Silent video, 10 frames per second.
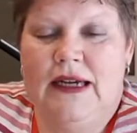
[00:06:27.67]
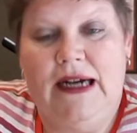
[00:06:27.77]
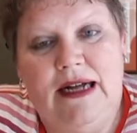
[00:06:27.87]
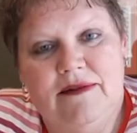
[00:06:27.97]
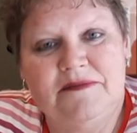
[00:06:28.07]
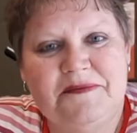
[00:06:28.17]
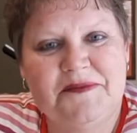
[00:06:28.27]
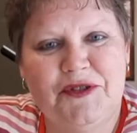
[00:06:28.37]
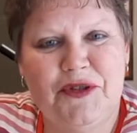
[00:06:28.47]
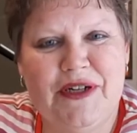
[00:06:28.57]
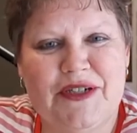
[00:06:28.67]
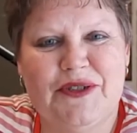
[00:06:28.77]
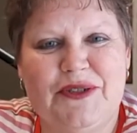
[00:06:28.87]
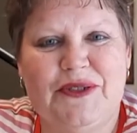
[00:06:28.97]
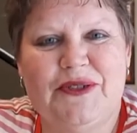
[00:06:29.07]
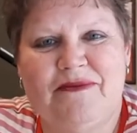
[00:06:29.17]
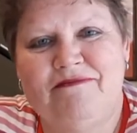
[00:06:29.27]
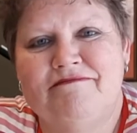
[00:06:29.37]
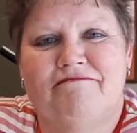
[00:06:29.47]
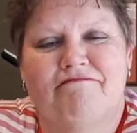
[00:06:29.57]
um
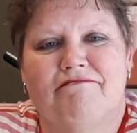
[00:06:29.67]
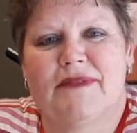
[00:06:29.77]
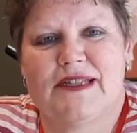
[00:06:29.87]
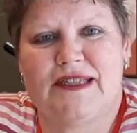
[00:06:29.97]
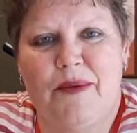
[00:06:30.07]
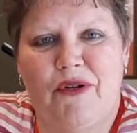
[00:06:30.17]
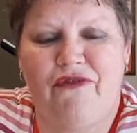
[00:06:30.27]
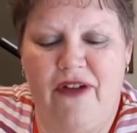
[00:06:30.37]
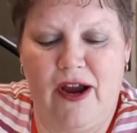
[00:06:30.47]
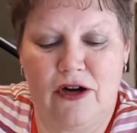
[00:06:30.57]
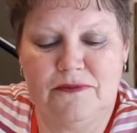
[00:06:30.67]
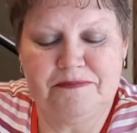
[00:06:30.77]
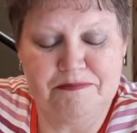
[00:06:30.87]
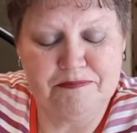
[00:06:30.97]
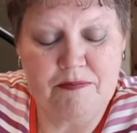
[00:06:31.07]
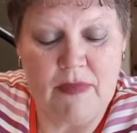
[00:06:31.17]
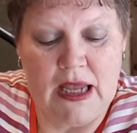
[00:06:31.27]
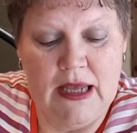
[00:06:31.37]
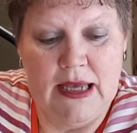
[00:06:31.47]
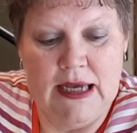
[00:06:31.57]
traditional summer fare.
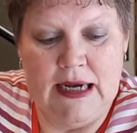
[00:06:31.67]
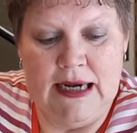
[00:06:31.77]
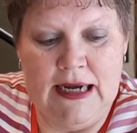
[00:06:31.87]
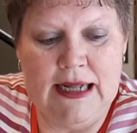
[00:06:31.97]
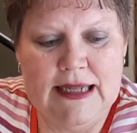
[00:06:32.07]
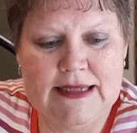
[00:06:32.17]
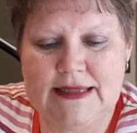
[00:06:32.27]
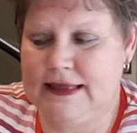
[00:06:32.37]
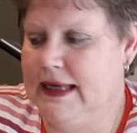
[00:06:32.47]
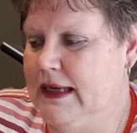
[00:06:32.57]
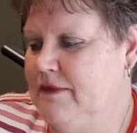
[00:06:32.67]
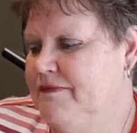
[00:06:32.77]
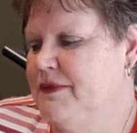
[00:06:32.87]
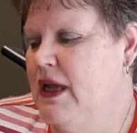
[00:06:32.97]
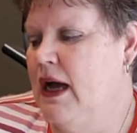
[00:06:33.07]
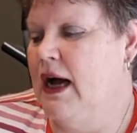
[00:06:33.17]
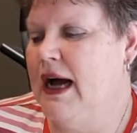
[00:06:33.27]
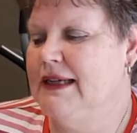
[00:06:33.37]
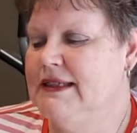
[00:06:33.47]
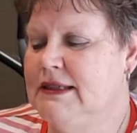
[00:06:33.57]
Uh, let's see.
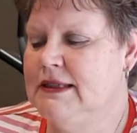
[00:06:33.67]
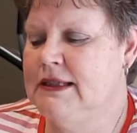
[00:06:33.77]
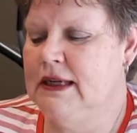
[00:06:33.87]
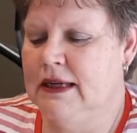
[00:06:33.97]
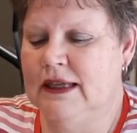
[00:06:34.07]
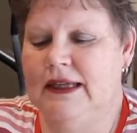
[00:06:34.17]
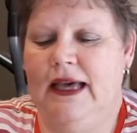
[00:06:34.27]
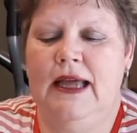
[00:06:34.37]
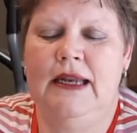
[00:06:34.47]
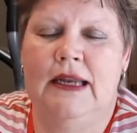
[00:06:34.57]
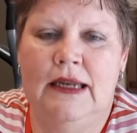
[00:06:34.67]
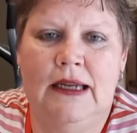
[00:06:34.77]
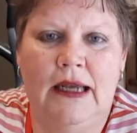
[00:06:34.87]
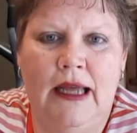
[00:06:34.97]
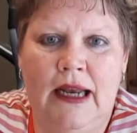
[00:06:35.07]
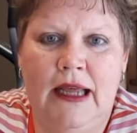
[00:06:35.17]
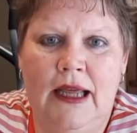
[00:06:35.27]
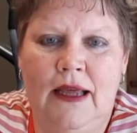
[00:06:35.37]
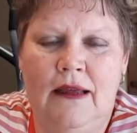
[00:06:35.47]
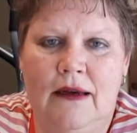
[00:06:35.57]
I didn't get
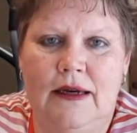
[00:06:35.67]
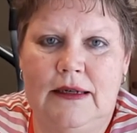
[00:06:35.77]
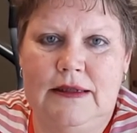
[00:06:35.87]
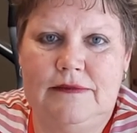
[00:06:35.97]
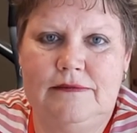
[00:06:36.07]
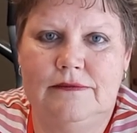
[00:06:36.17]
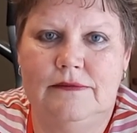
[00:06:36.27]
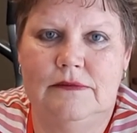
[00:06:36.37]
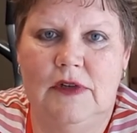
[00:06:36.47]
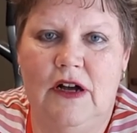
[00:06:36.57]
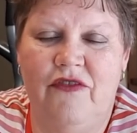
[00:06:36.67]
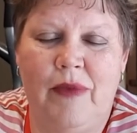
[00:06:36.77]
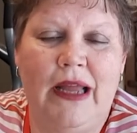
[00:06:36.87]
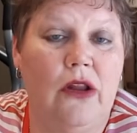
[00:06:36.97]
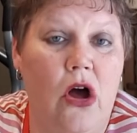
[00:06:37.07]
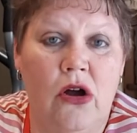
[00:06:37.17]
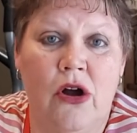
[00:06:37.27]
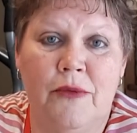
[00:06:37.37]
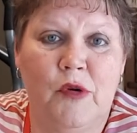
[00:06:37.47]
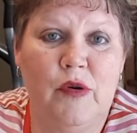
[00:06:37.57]
any um, of my long
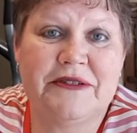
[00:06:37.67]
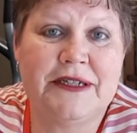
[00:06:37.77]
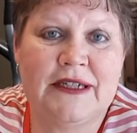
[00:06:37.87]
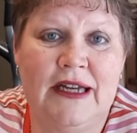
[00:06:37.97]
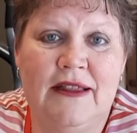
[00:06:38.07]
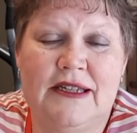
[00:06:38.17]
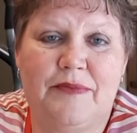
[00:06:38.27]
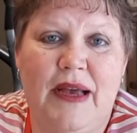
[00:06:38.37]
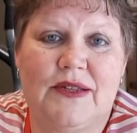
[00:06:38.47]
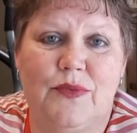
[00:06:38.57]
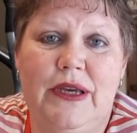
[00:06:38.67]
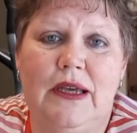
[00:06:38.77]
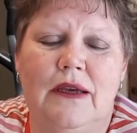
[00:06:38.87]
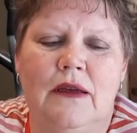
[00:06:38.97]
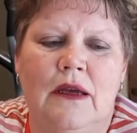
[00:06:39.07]
arm quilting done this past week,